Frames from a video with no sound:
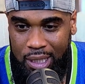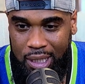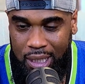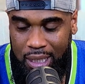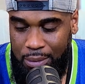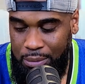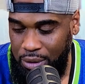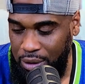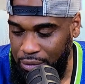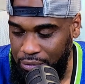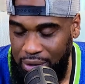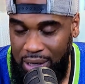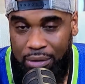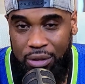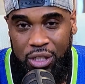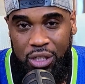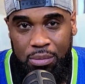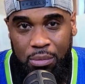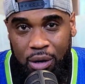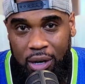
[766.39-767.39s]
But you're a very
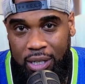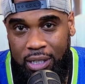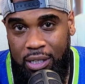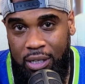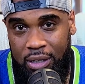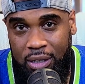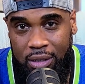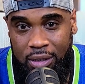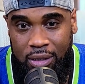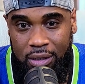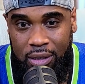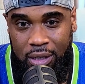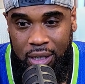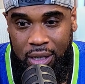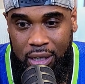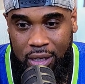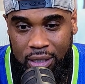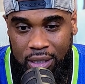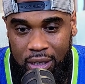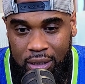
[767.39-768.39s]
smart young
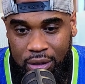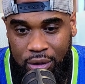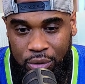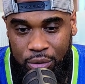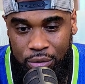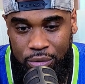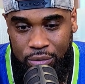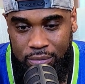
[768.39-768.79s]
little